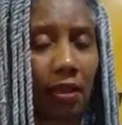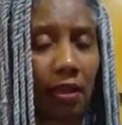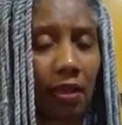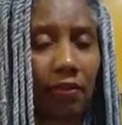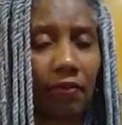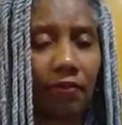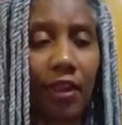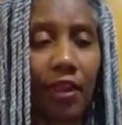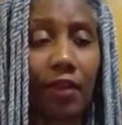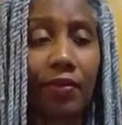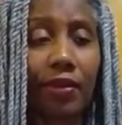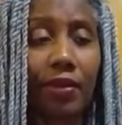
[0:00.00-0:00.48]

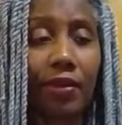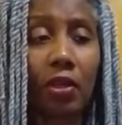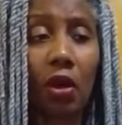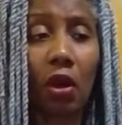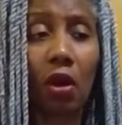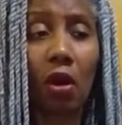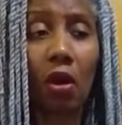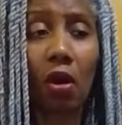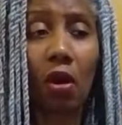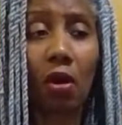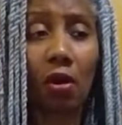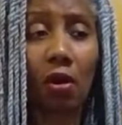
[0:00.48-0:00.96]
very
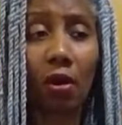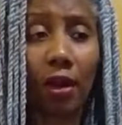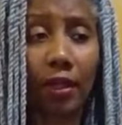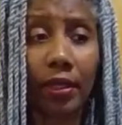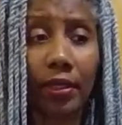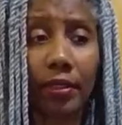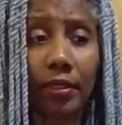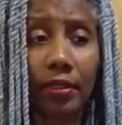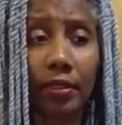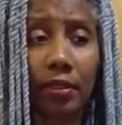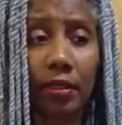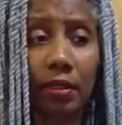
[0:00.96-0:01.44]

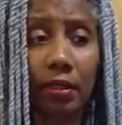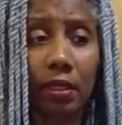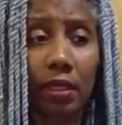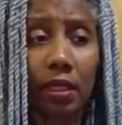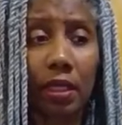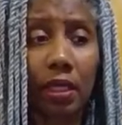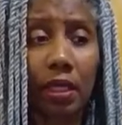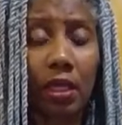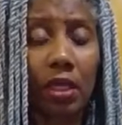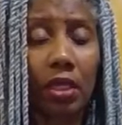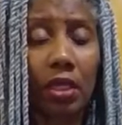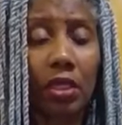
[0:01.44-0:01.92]
hard,
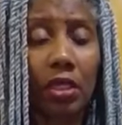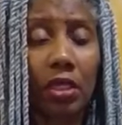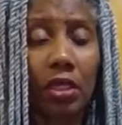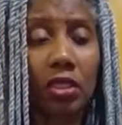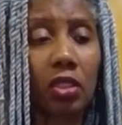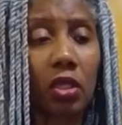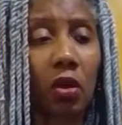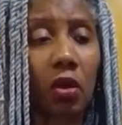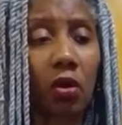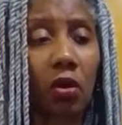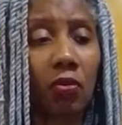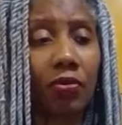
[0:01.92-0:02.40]

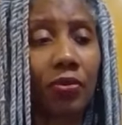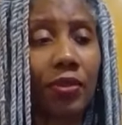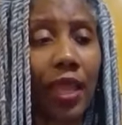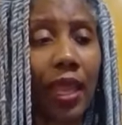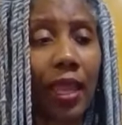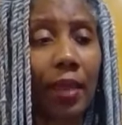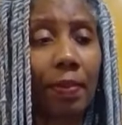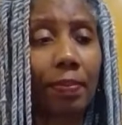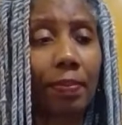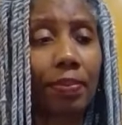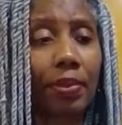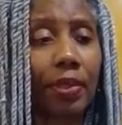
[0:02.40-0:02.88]
so
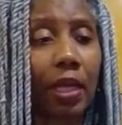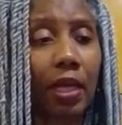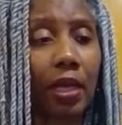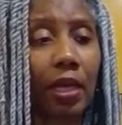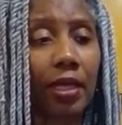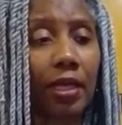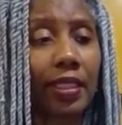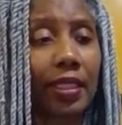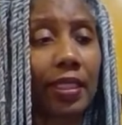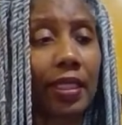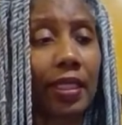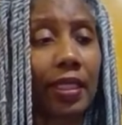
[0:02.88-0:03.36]
that
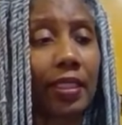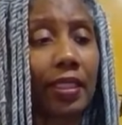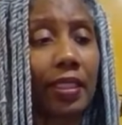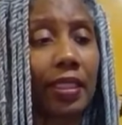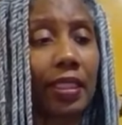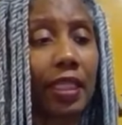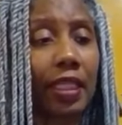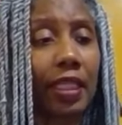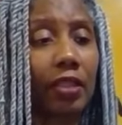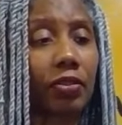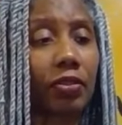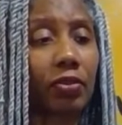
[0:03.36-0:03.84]
blood can
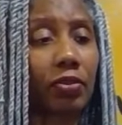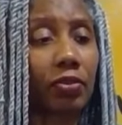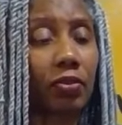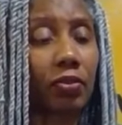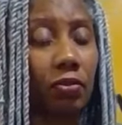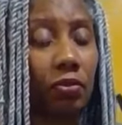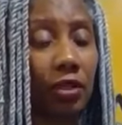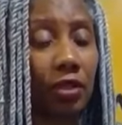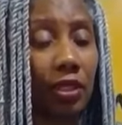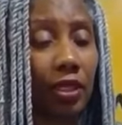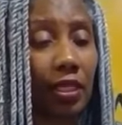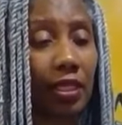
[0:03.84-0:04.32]
get
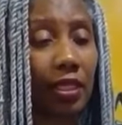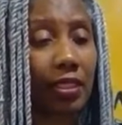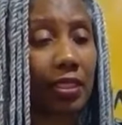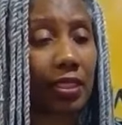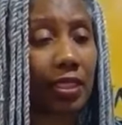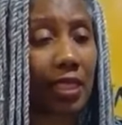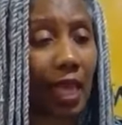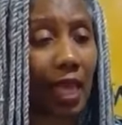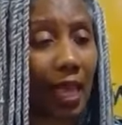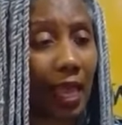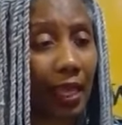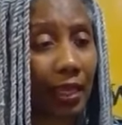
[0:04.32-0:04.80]
through the
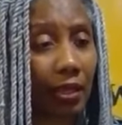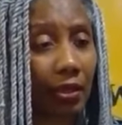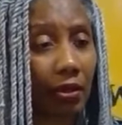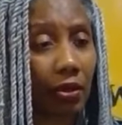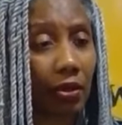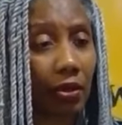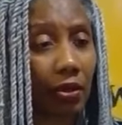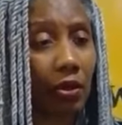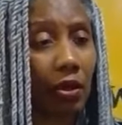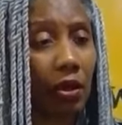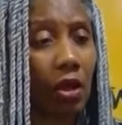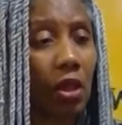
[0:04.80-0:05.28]

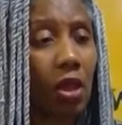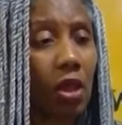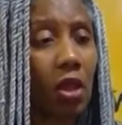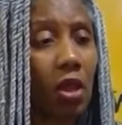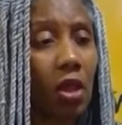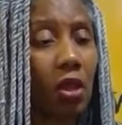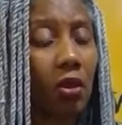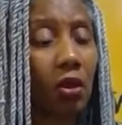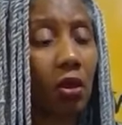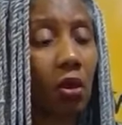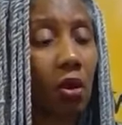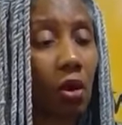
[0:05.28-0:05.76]
entire
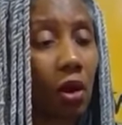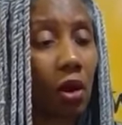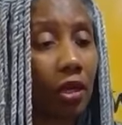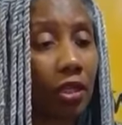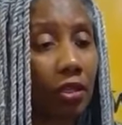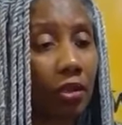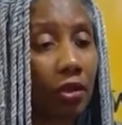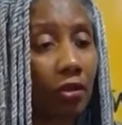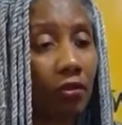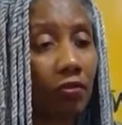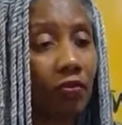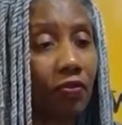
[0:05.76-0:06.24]

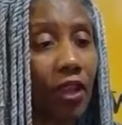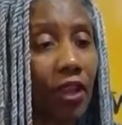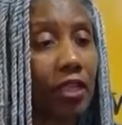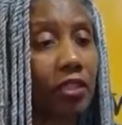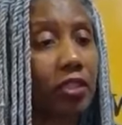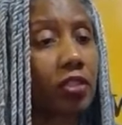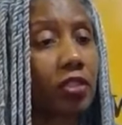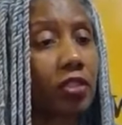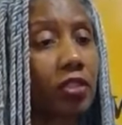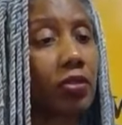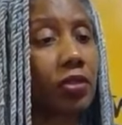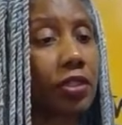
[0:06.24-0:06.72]

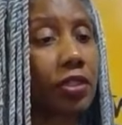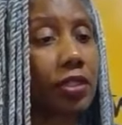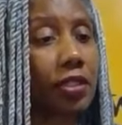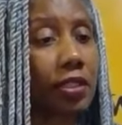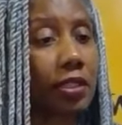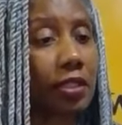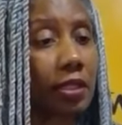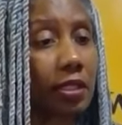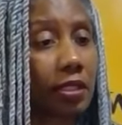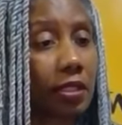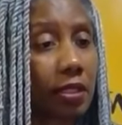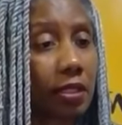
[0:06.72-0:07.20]
cardiovascular
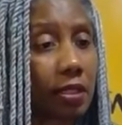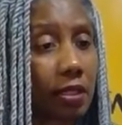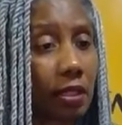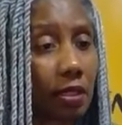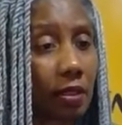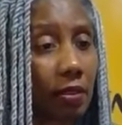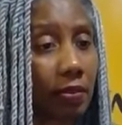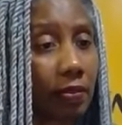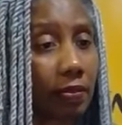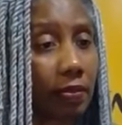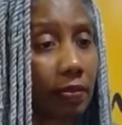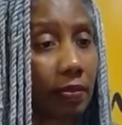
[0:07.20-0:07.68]

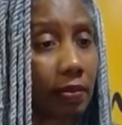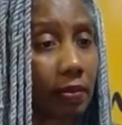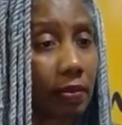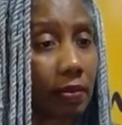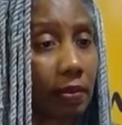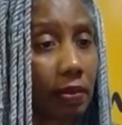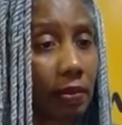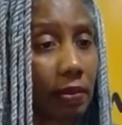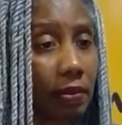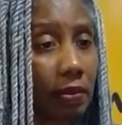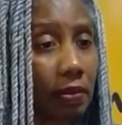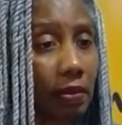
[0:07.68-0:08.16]
system.
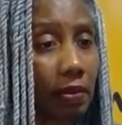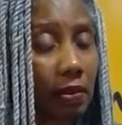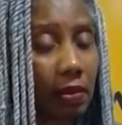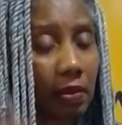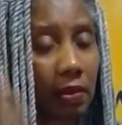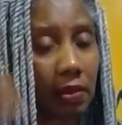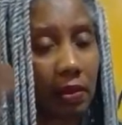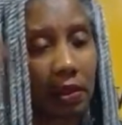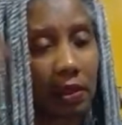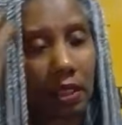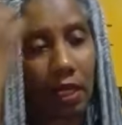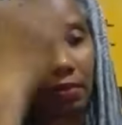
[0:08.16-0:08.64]

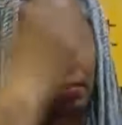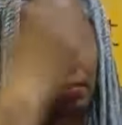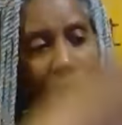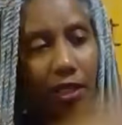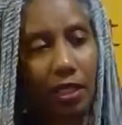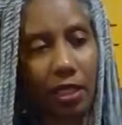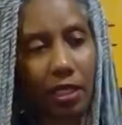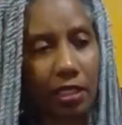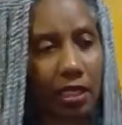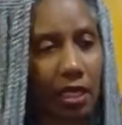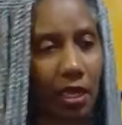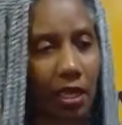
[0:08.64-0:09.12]
That
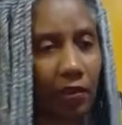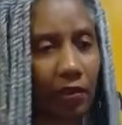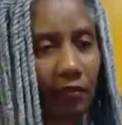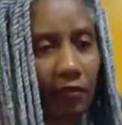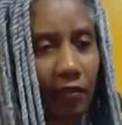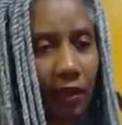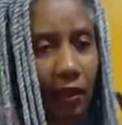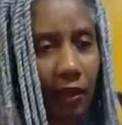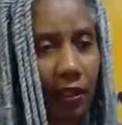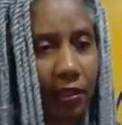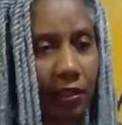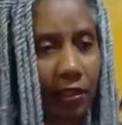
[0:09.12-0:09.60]
means
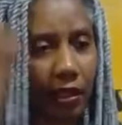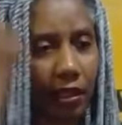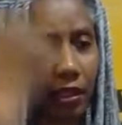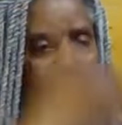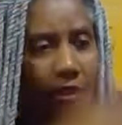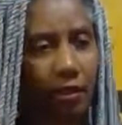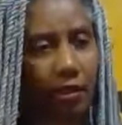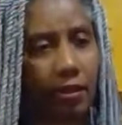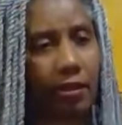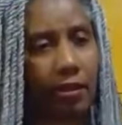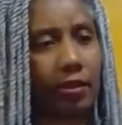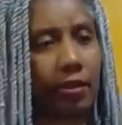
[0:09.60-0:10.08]

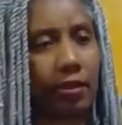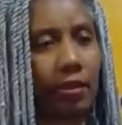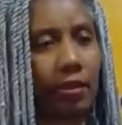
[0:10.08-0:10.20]
everything,